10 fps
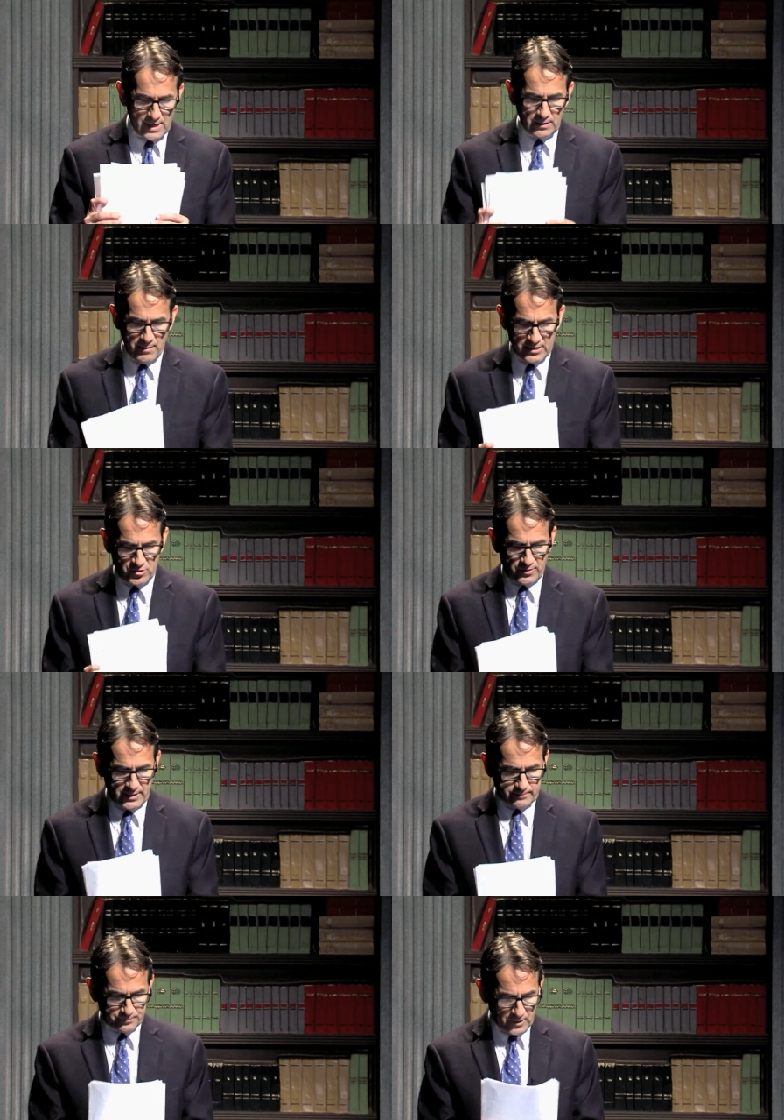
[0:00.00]

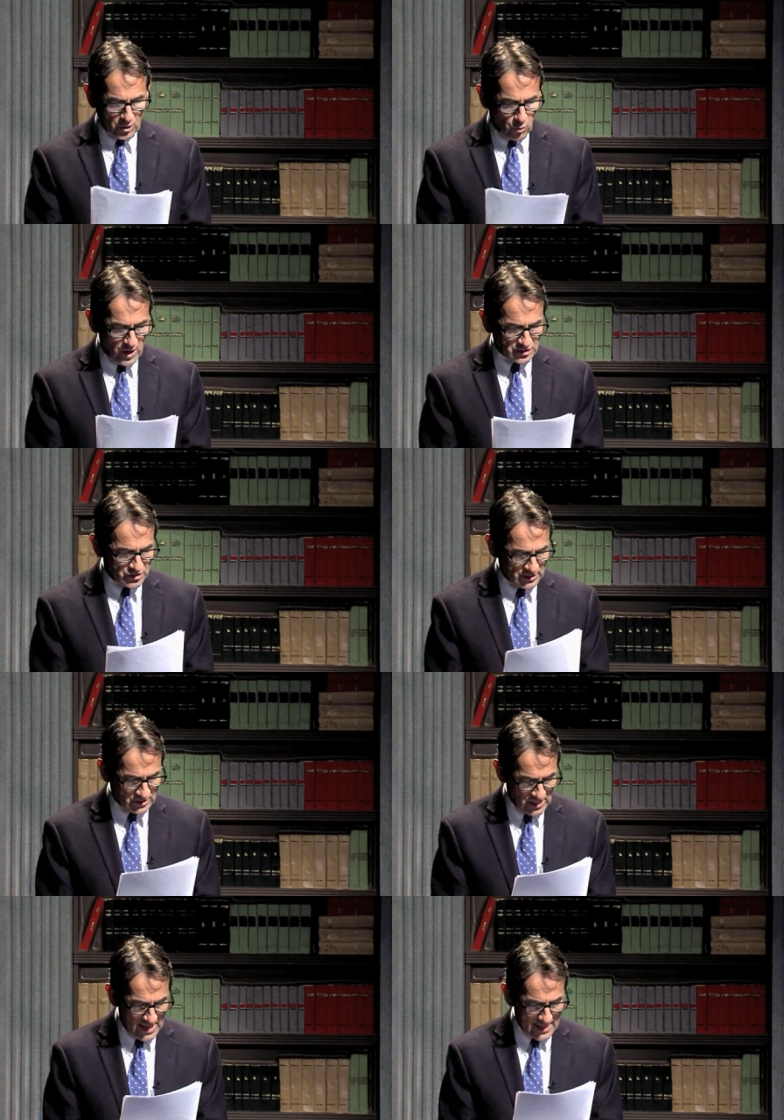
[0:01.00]
Elementary. Question
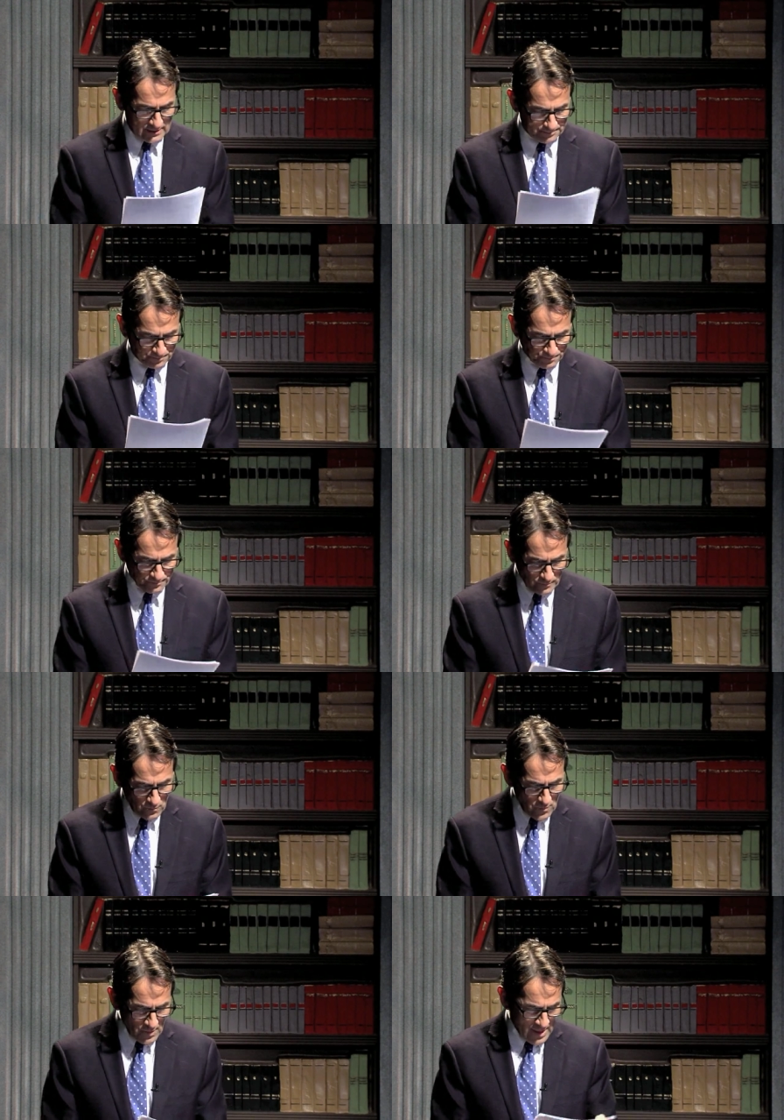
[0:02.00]
10.
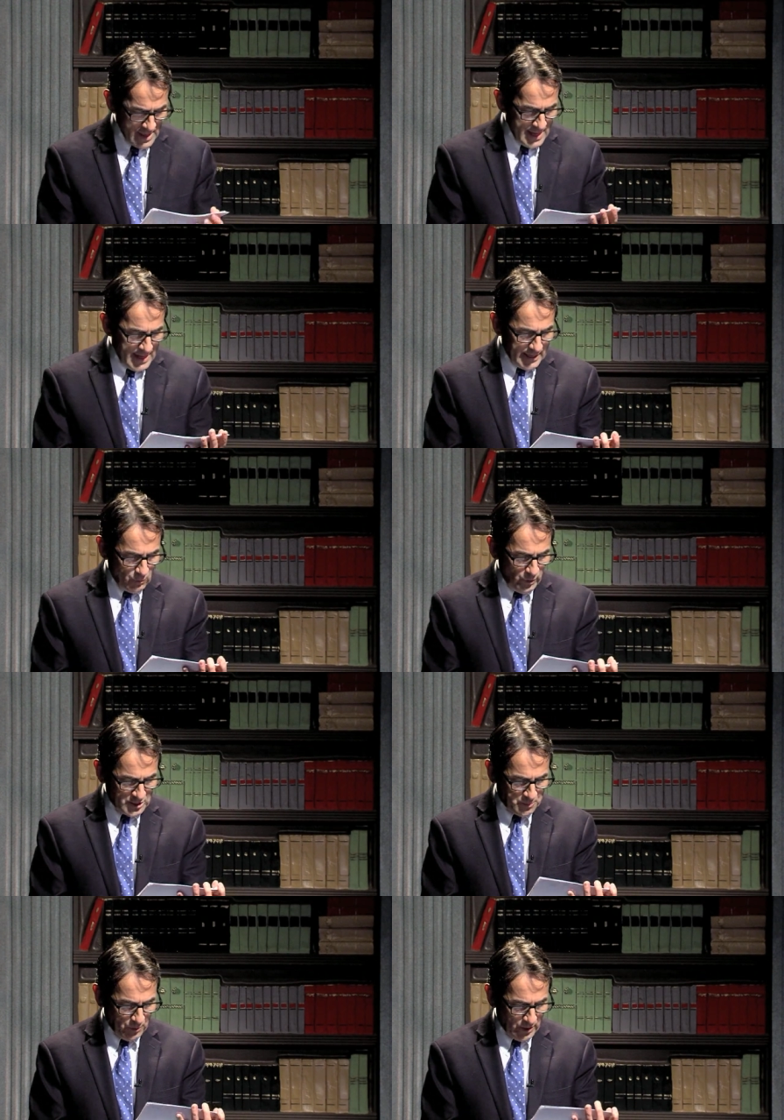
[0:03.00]
In
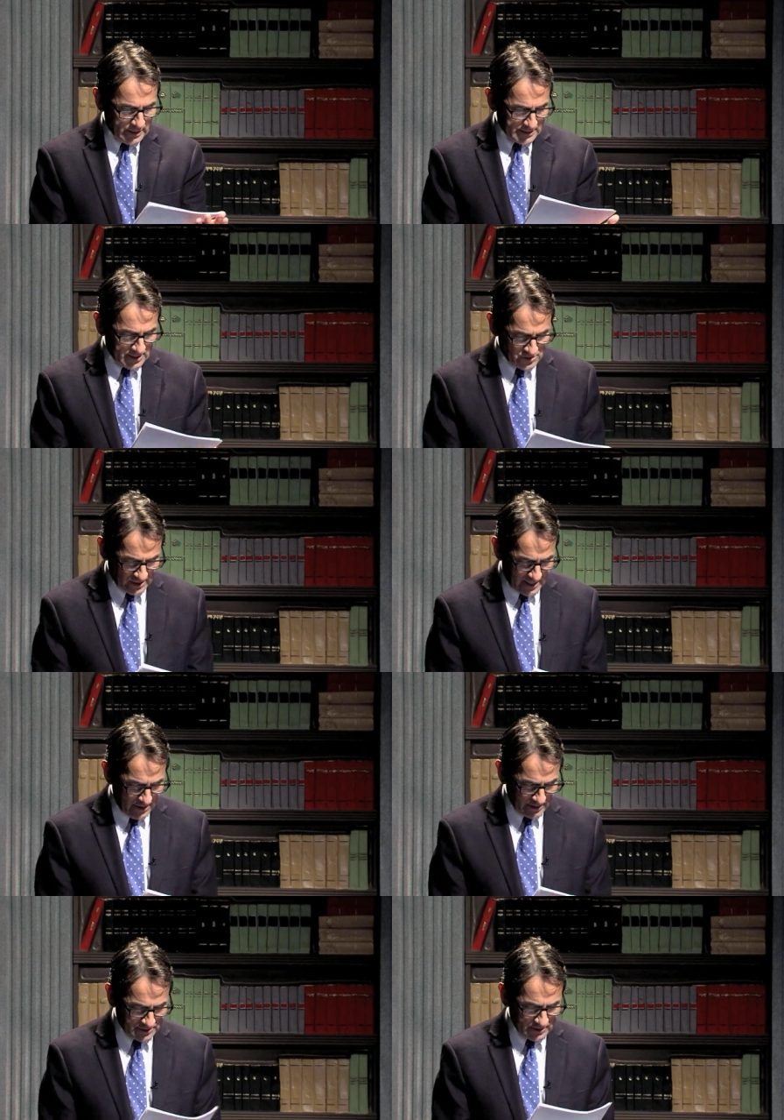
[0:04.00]
which book does a
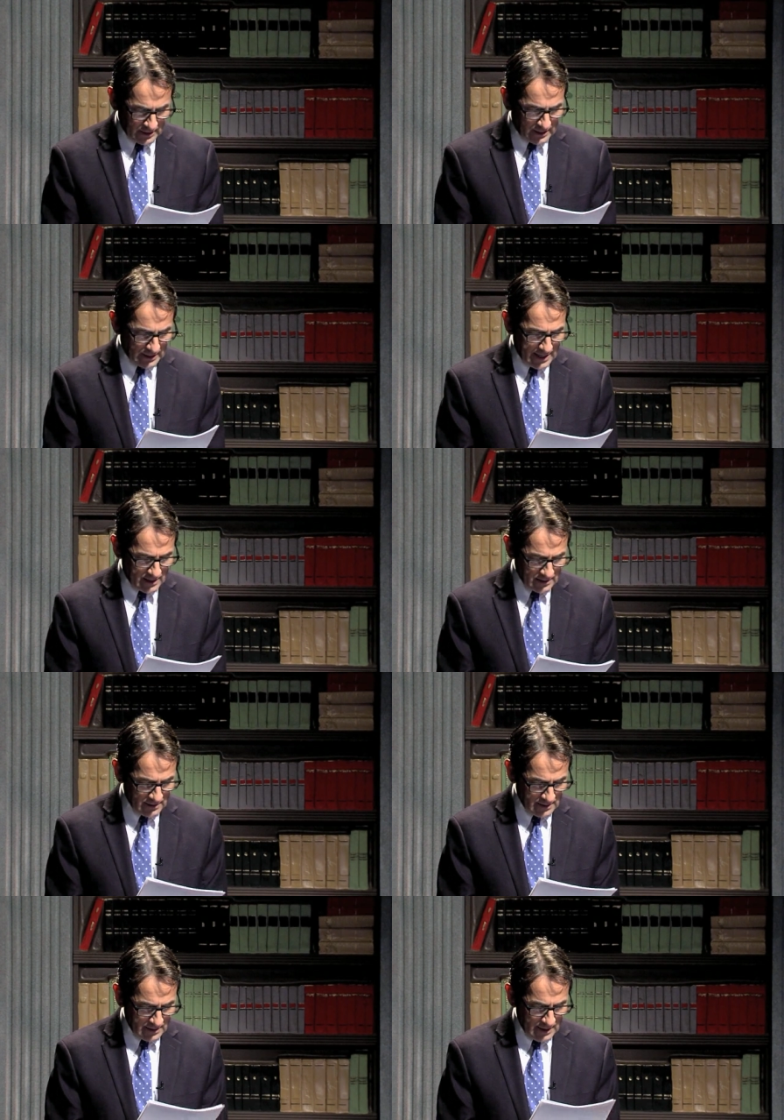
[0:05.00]
character declare,
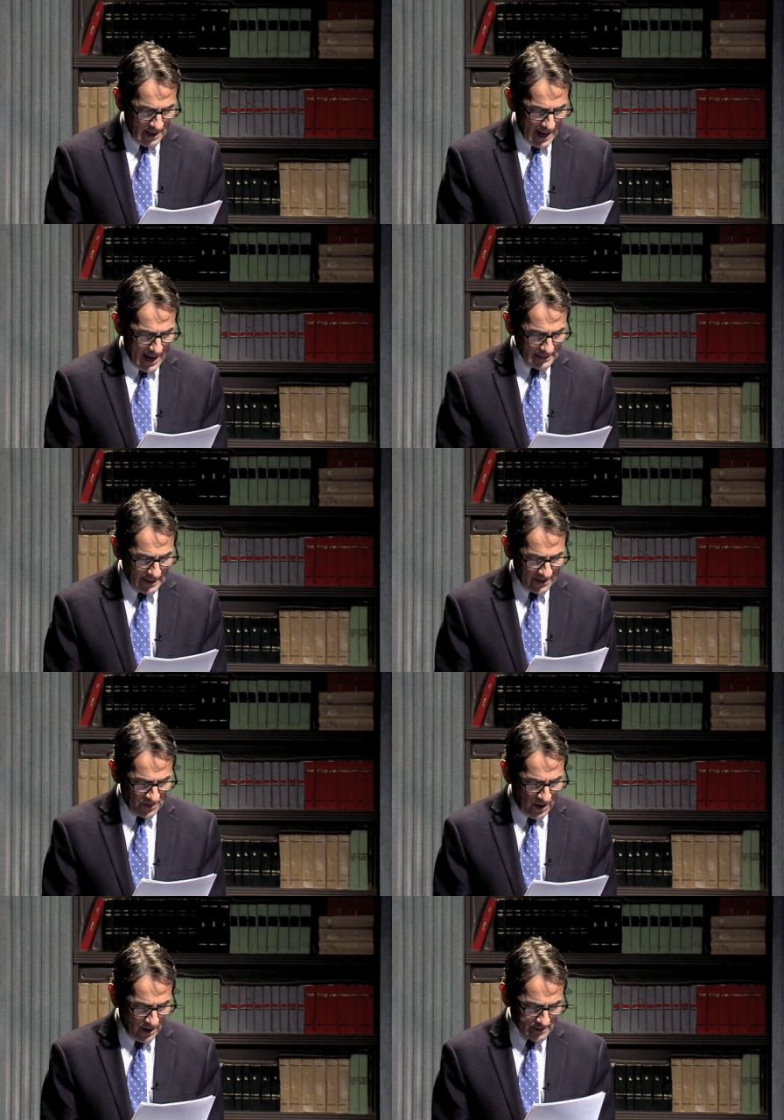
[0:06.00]
I like
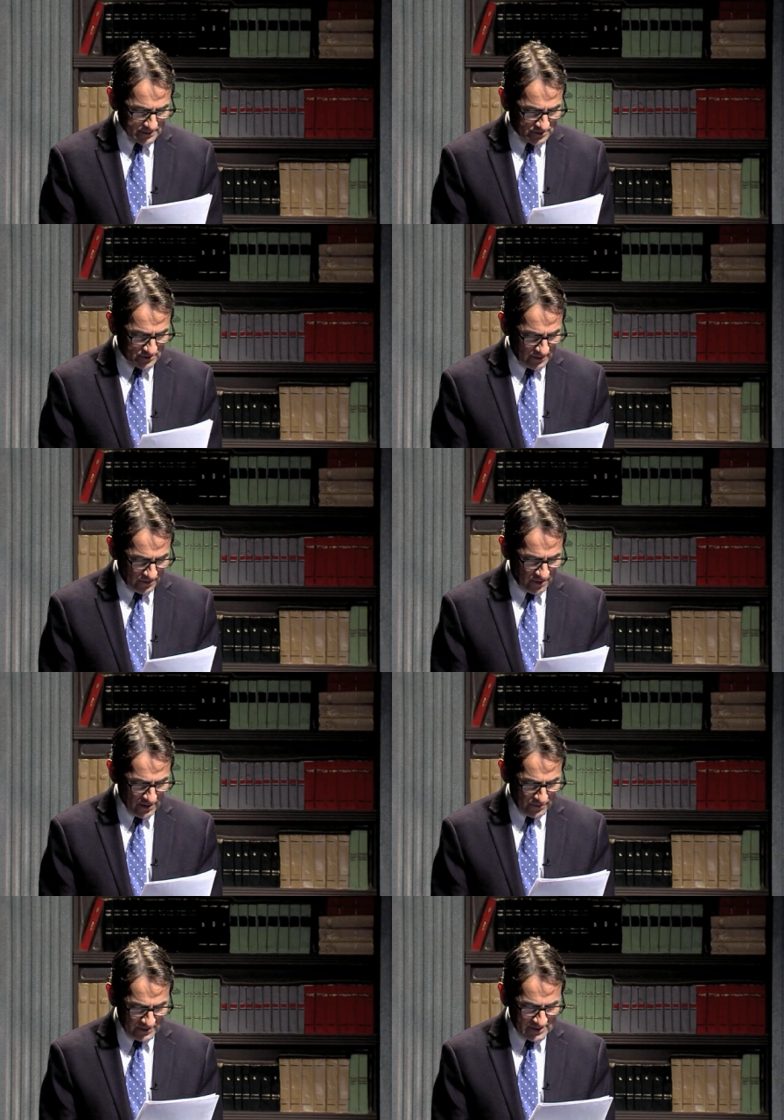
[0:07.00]
the hearts,
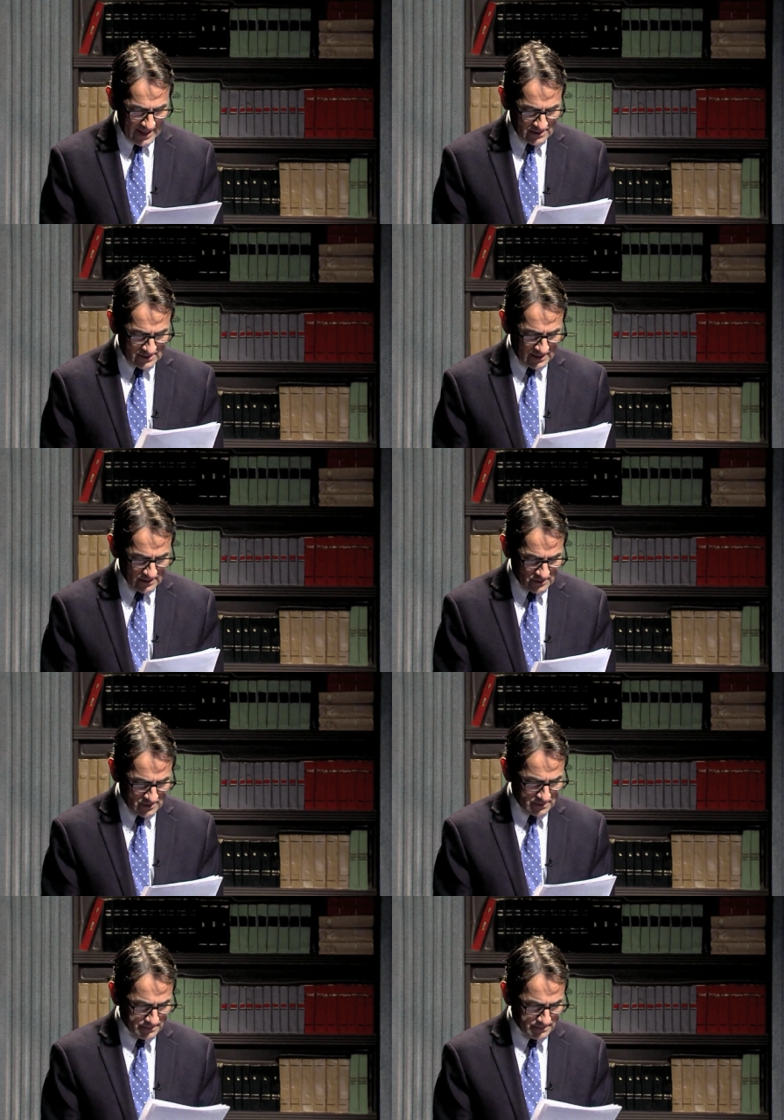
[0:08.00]
they're the tastiest?